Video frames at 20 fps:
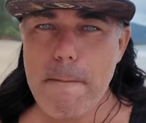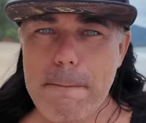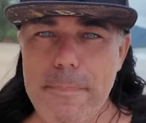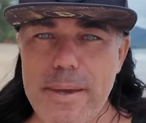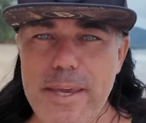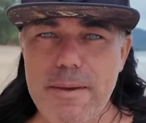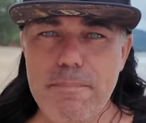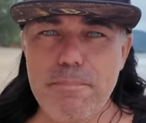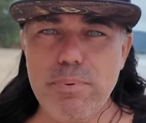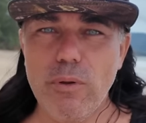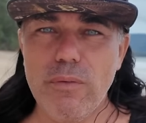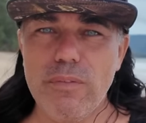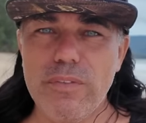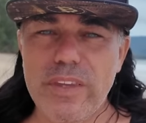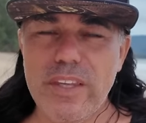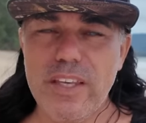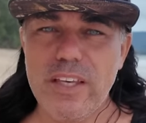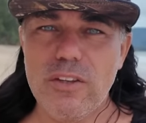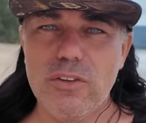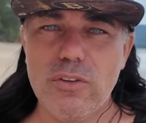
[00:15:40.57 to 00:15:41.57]
People
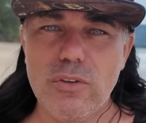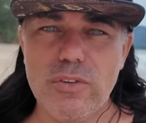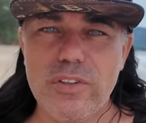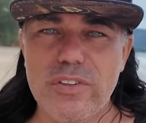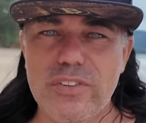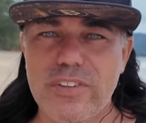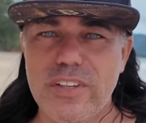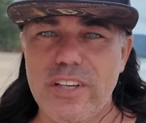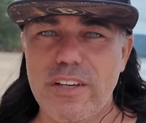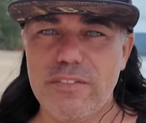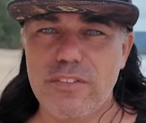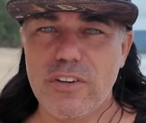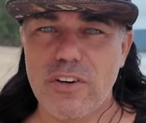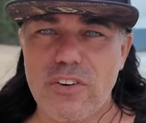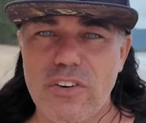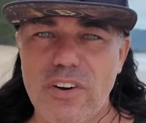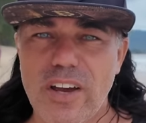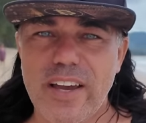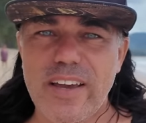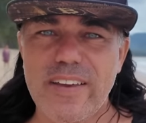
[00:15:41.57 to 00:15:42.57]
need to receive the
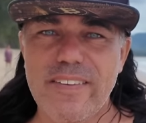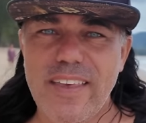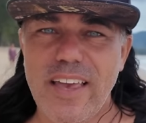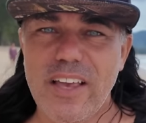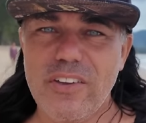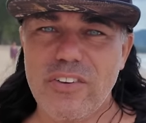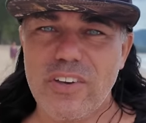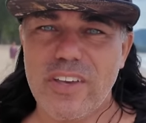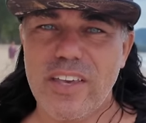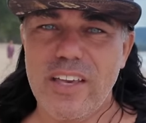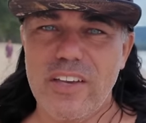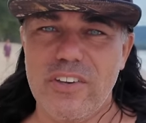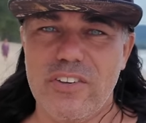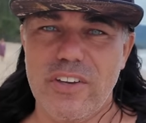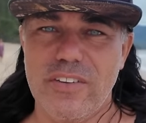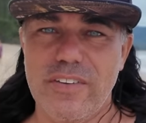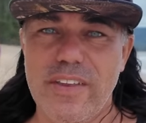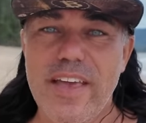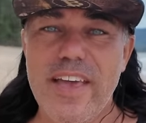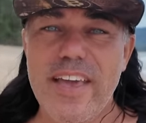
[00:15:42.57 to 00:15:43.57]
right
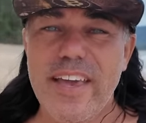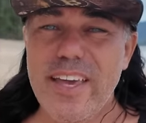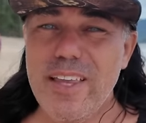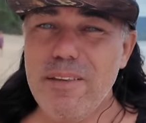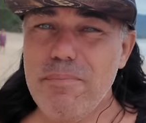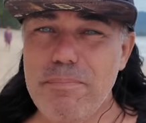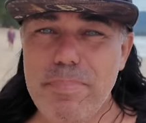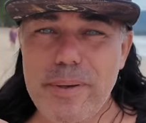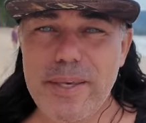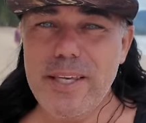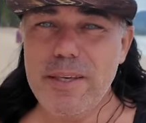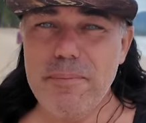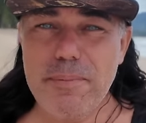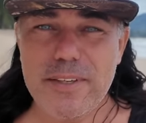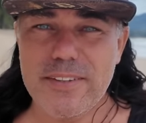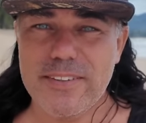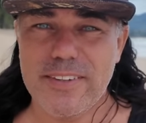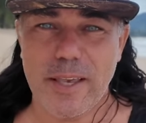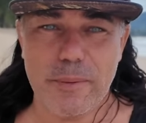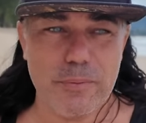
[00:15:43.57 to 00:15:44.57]
education in
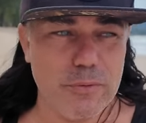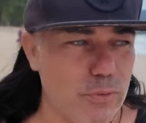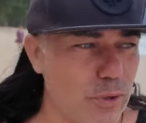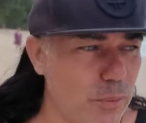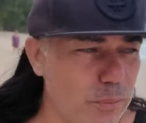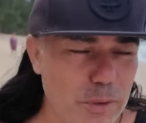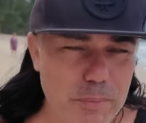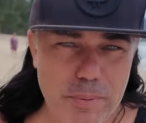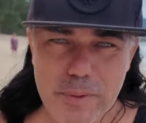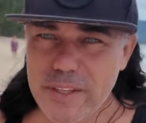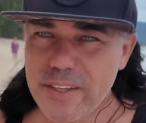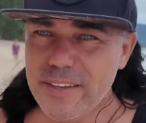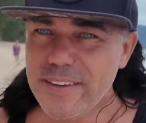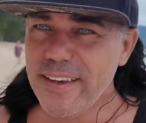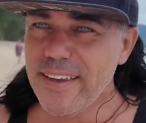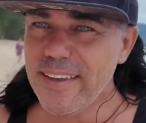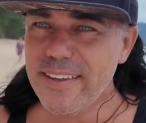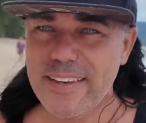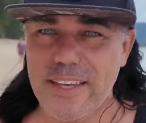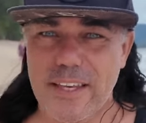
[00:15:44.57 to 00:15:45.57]
baby steps from the
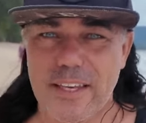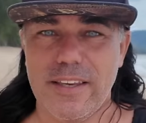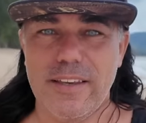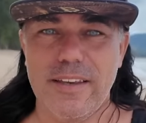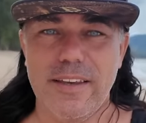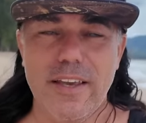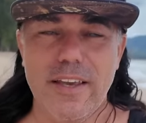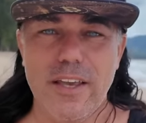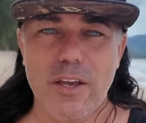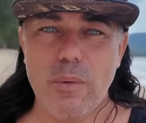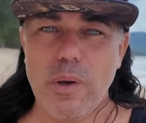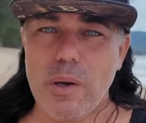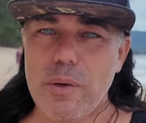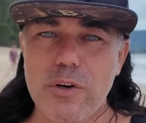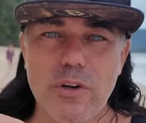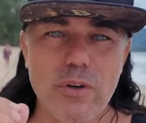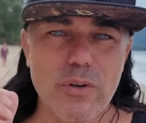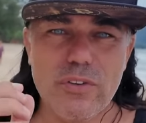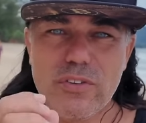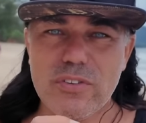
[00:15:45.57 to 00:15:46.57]
beginning, where
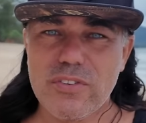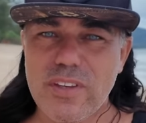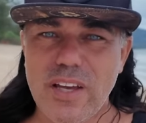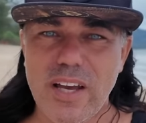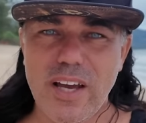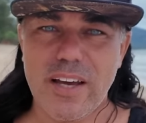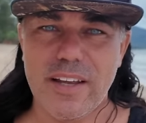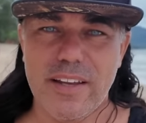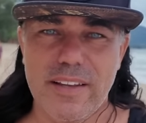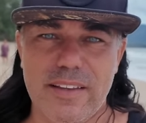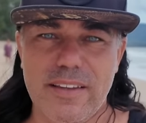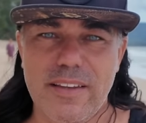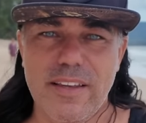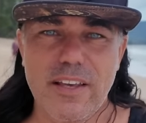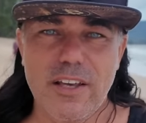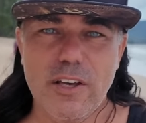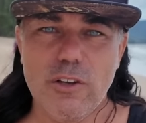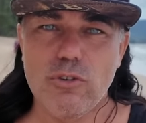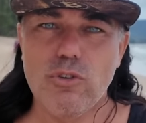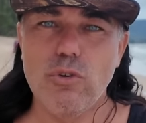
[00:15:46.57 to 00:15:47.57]
it all started
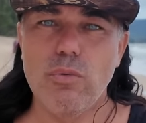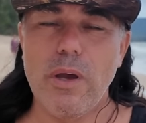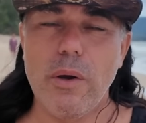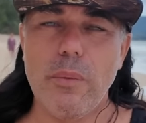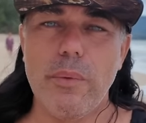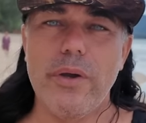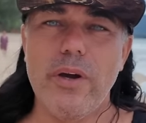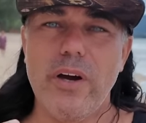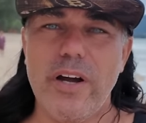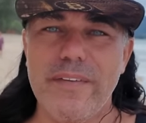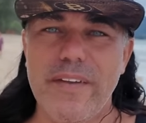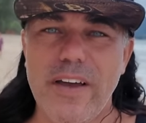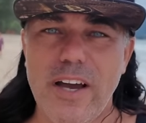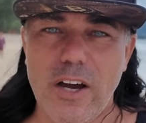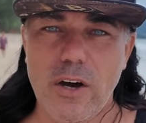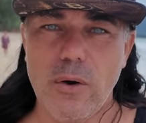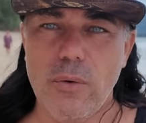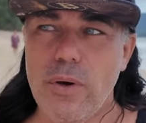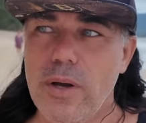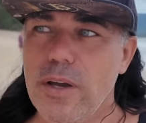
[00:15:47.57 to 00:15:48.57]
to where we are
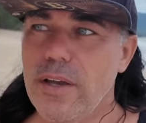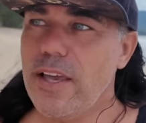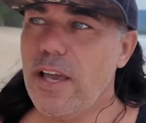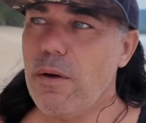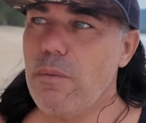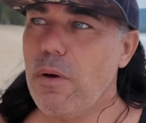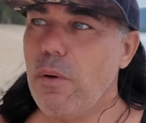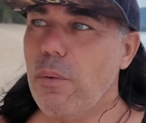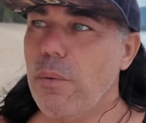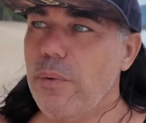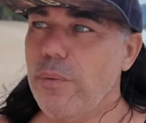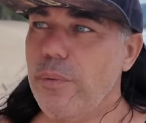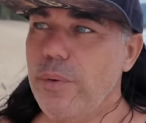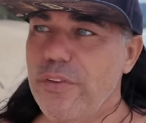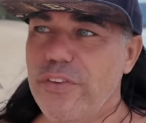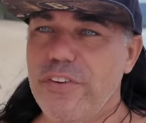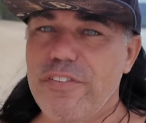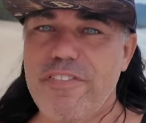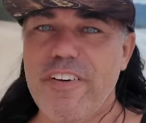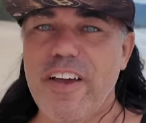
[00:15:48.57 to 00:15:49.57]
now and where we
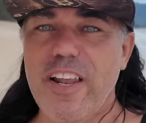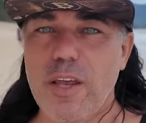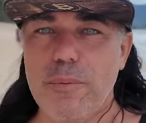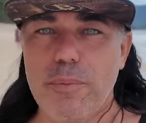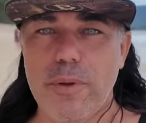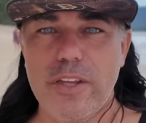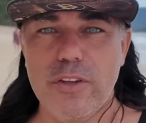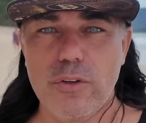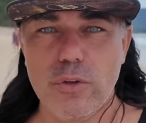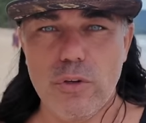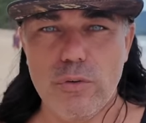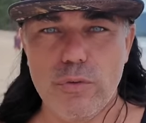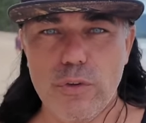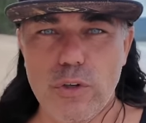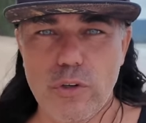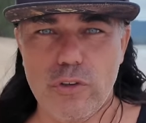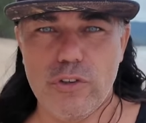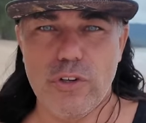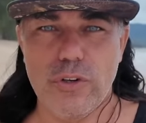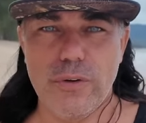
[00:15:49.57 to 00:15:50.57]
will develop into the
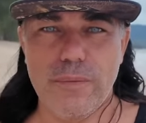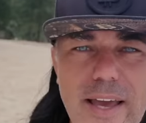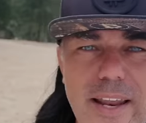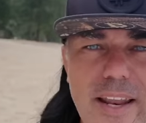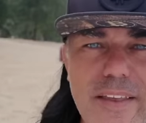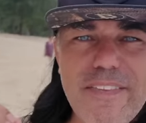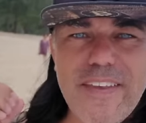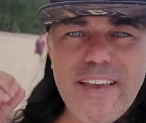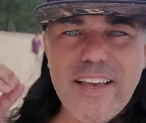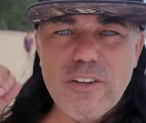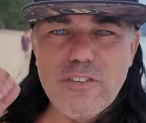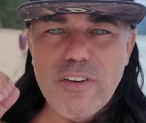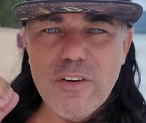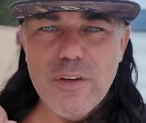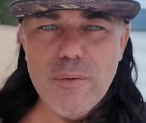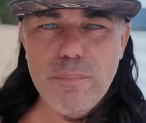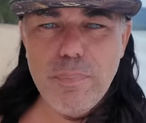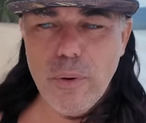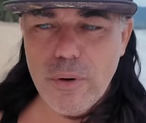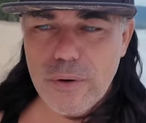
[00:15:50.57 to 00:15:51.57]
future. And I think it's
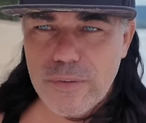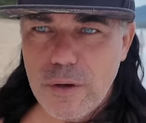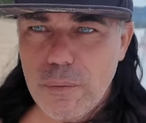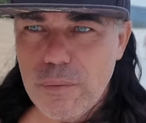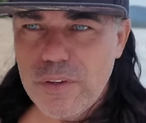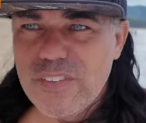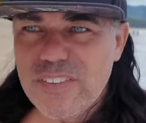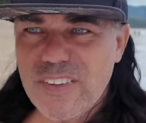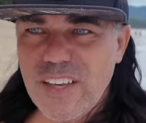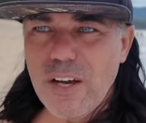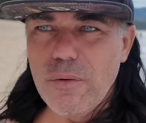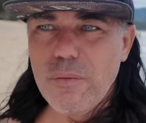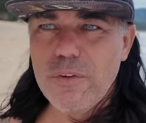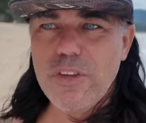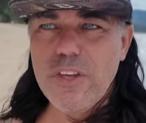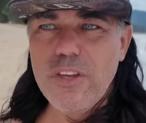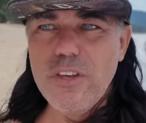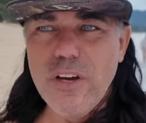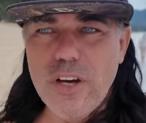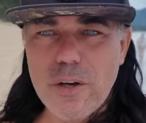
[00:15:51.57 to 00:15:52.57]
very important that we start
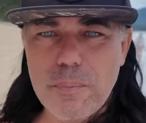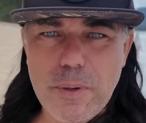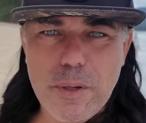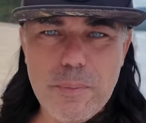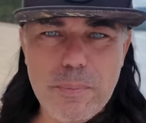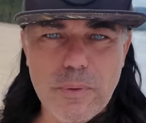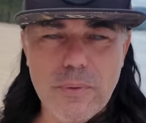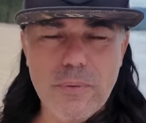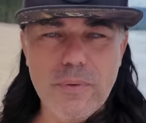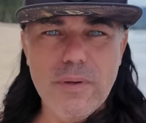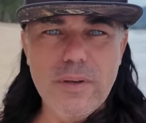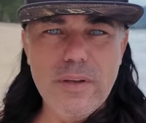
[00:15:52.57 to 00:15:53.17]
with the young people.